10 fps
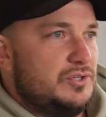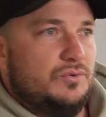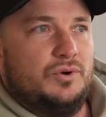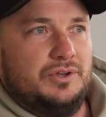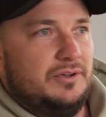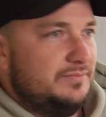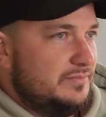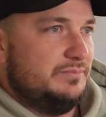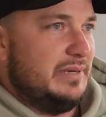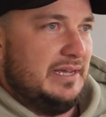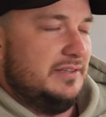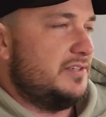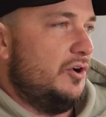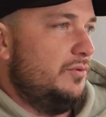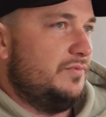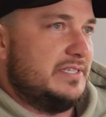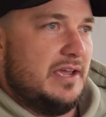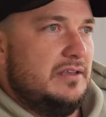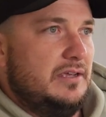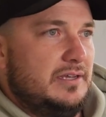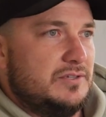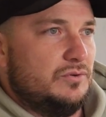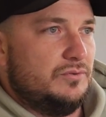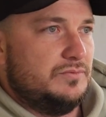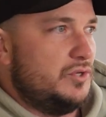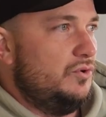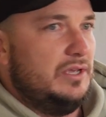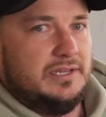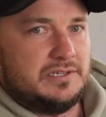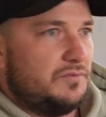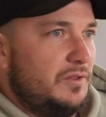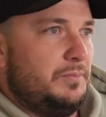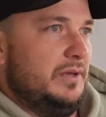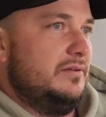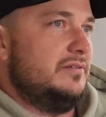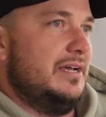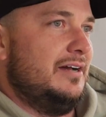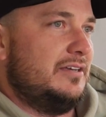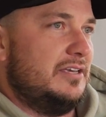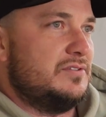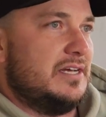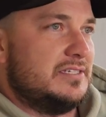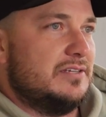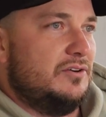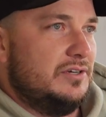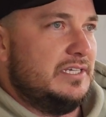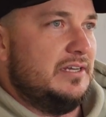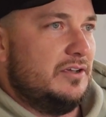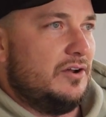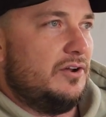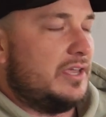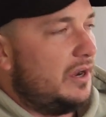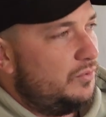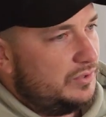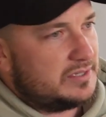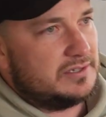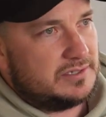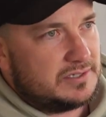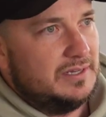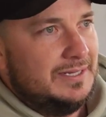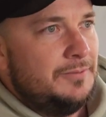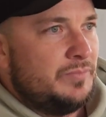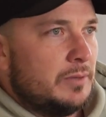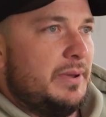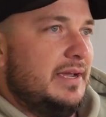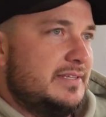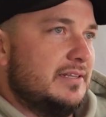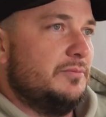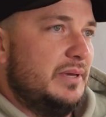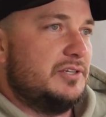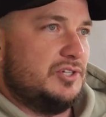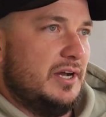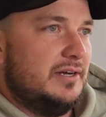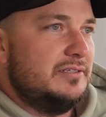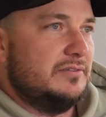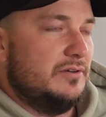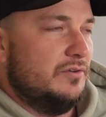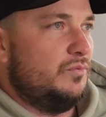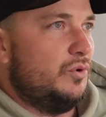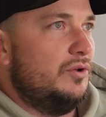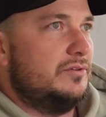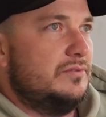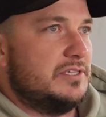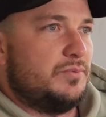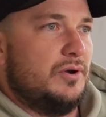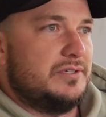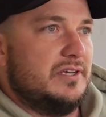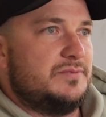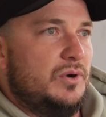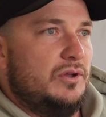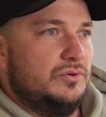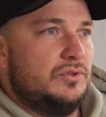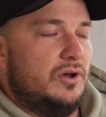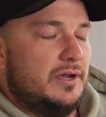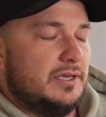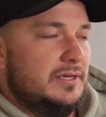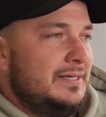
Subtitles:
Do you want to be in this home for 10 years or 2 years and flip it? Gives us an idea to go, okay, well, this is painting the picture of what this process might look like.